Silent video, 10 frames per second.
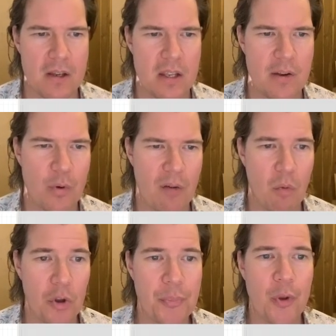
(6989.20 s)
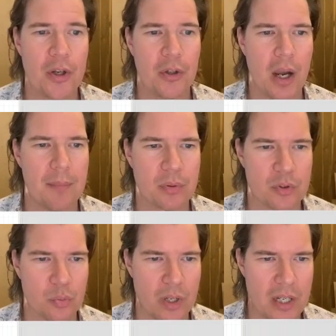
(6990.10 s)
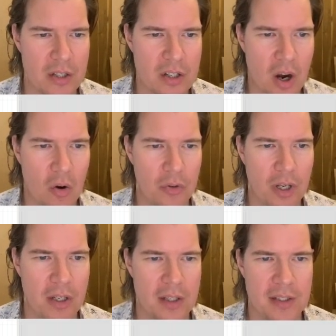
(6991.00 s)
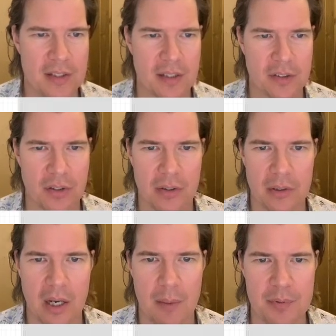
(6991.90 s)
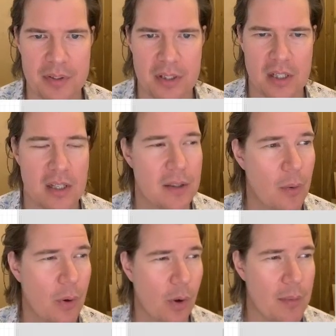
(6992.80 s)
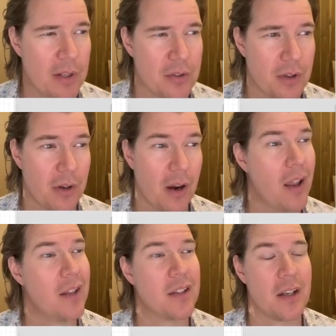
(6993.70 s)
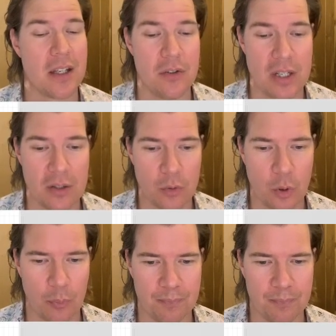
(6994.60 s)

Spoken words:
if we have multiple interrupts, which we don't, none of these things are interrupts, then we want to make sure it's on a unique group.